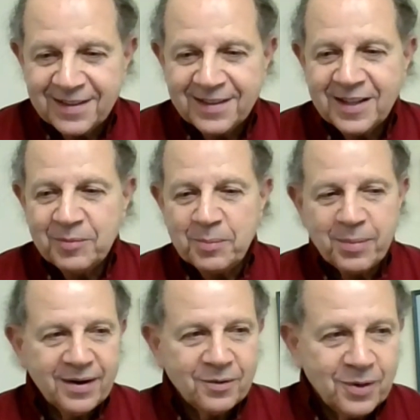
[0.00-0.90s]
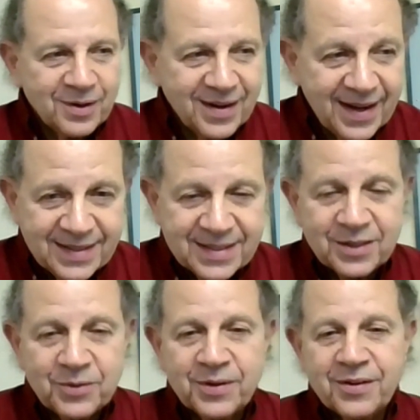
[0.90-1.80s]
I mean, part of what I
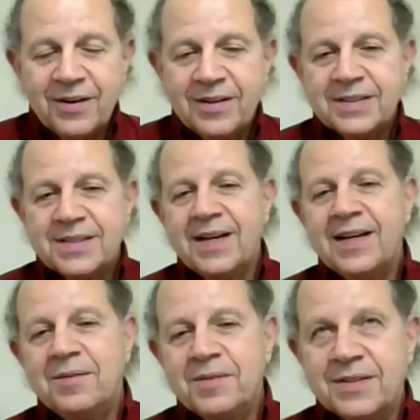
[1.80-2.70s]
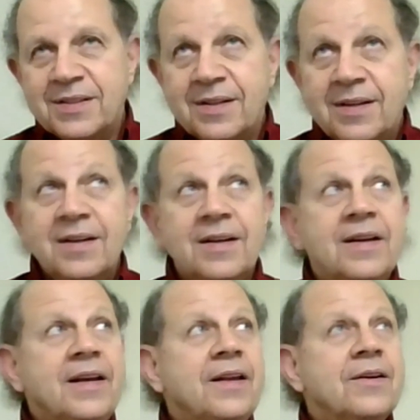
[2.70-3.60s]
deal with all the time is,
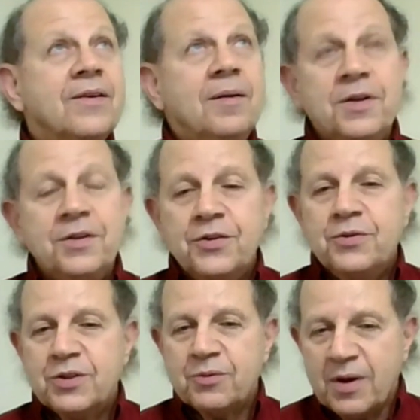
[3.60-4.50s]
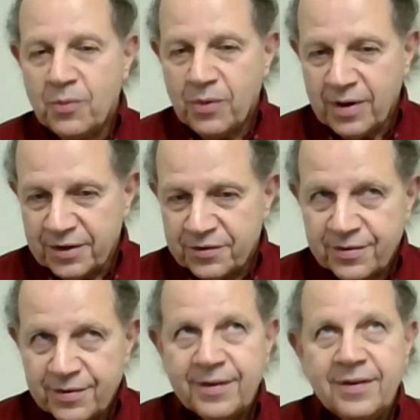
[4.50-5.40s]
how much news do I
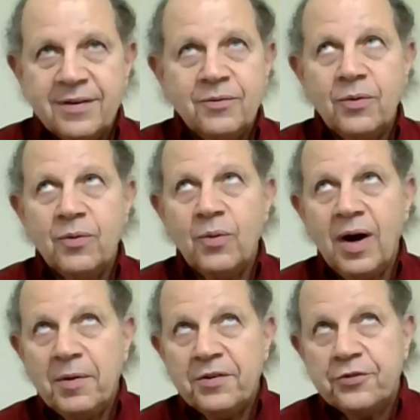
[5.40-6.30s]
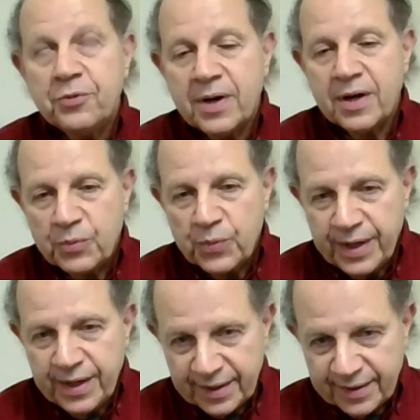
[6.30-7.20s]
watch? How much do I
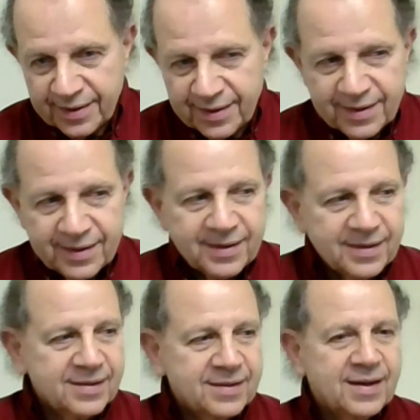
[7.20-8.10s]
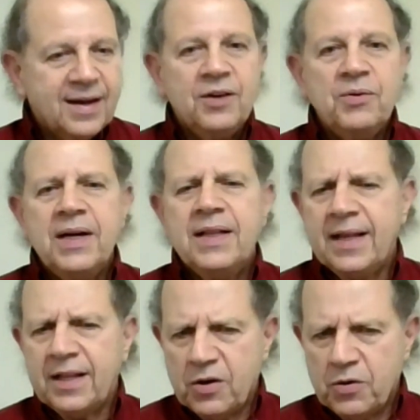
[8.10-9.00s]
read? How do I
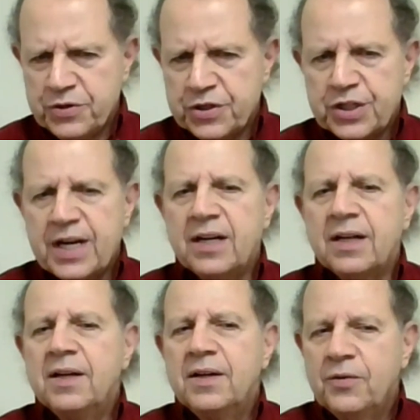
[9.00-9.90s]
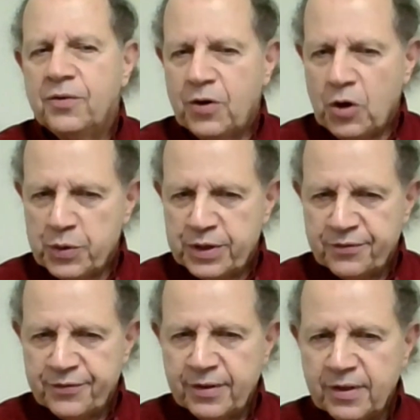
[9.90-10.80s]
let go and just kind of go with the
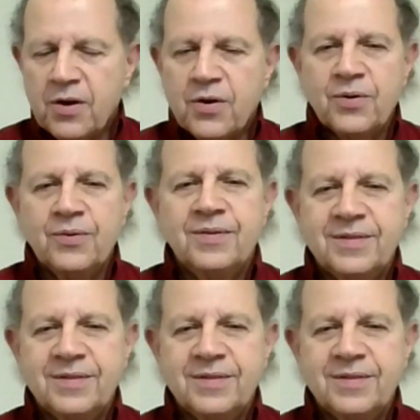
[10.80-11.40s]
flow?